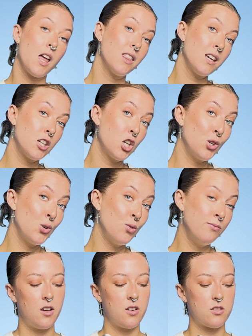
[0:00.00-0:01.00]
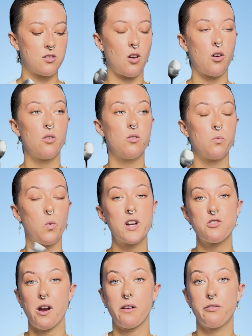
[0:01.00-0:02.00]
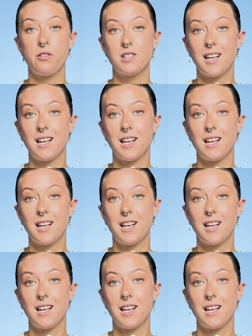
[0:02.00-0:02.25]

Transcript: Thank you. So white dragon fruit is